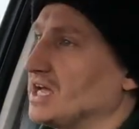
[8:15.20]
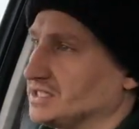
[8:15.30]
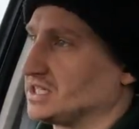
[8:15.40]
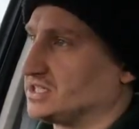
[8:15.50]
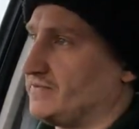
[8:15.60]
uh,
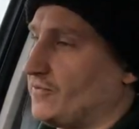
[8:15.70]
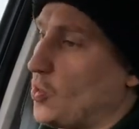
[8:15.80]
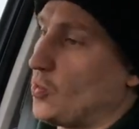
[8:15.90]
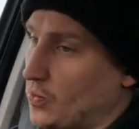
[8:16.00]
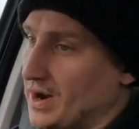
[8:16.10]

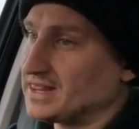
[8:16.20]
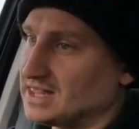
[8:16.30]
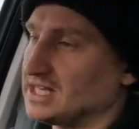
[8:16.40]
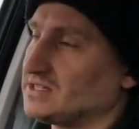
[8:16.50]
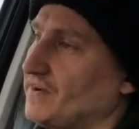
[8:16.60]
64 with
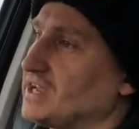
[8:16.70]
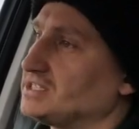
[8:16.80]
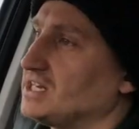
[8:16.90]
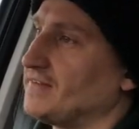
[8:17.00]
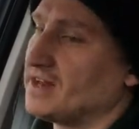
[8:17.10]
this
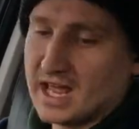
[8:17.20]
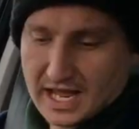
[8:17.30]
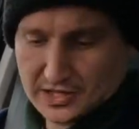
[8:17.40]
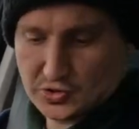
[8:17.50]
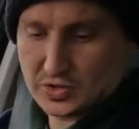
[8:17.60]
facelift,
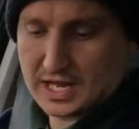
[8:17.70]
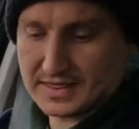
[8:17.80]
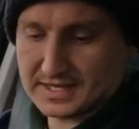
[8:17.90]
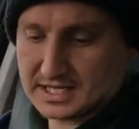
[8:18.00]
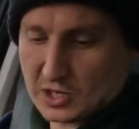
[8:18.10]
is you
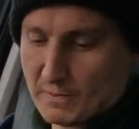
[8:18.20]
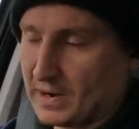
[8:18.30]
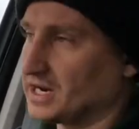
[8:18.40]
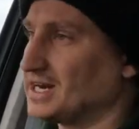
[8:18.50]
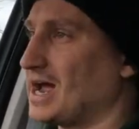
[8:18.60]
get this little
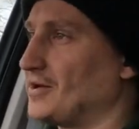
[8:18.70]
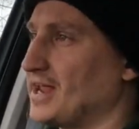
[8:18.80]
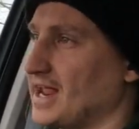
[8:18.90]
button down